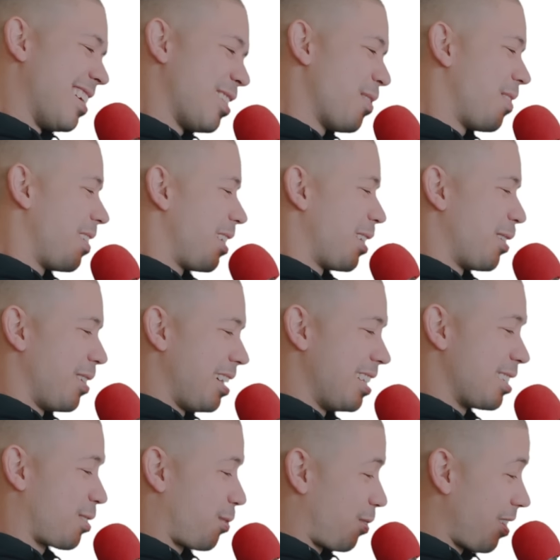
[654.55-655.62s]
In the video,
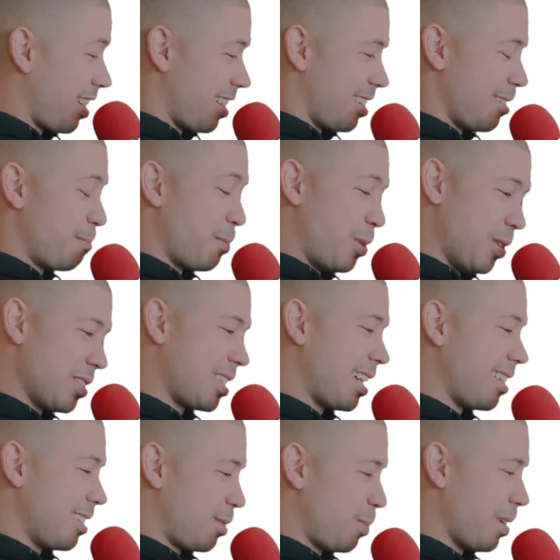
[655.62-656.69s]
his friend pulls
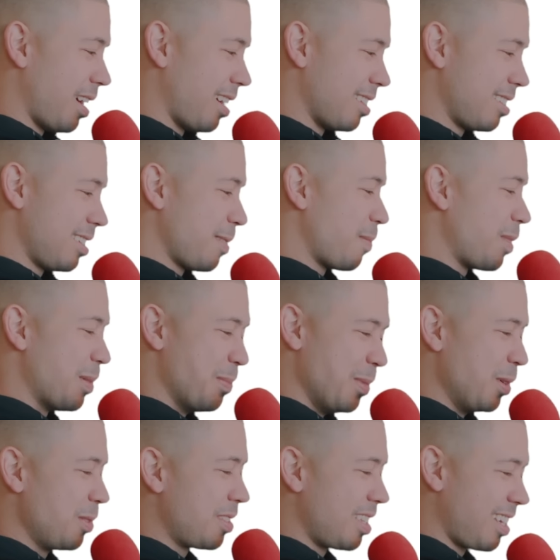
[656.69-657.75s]
down his pants,
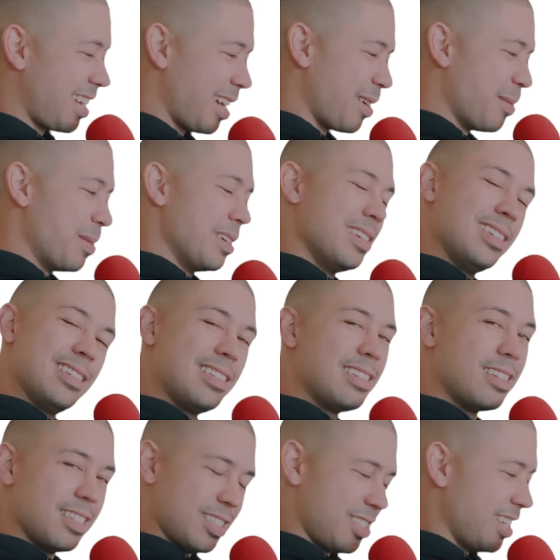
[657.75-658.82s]
moons the camera,
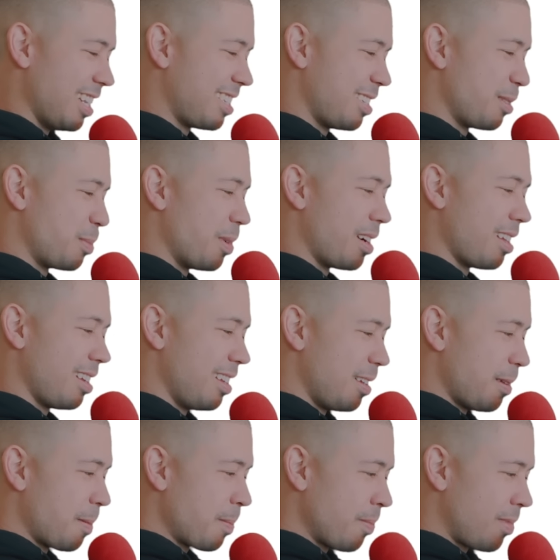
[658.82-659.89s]
shakes his butt.
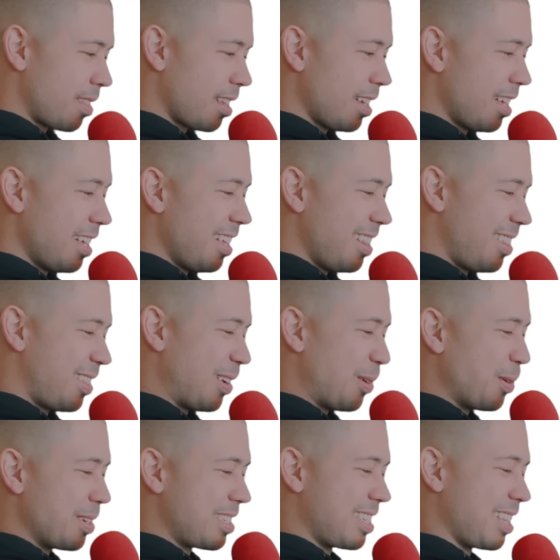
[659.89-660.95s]
There
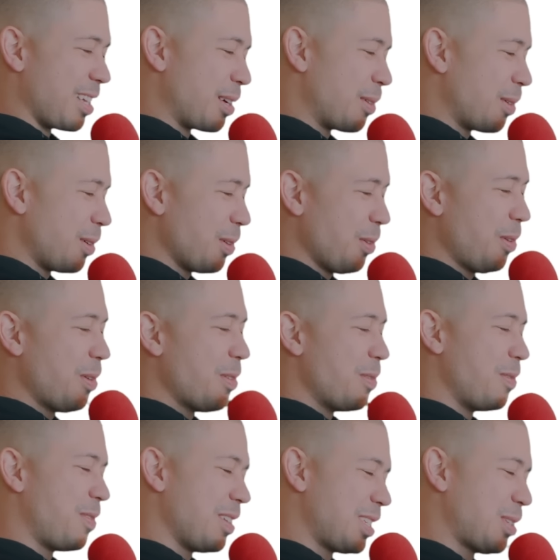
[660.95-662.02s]
was literal
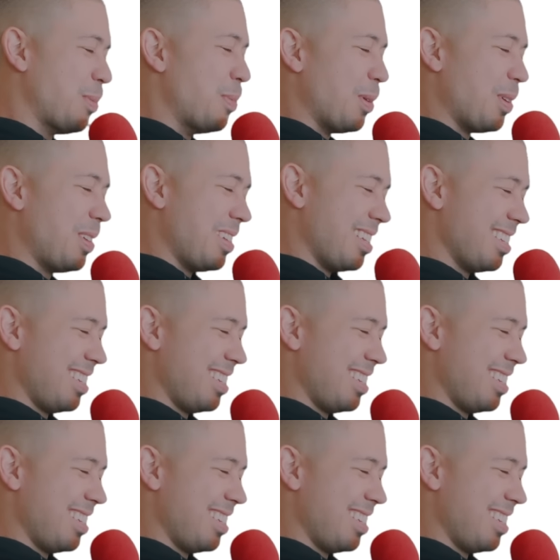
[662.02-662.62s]
visible...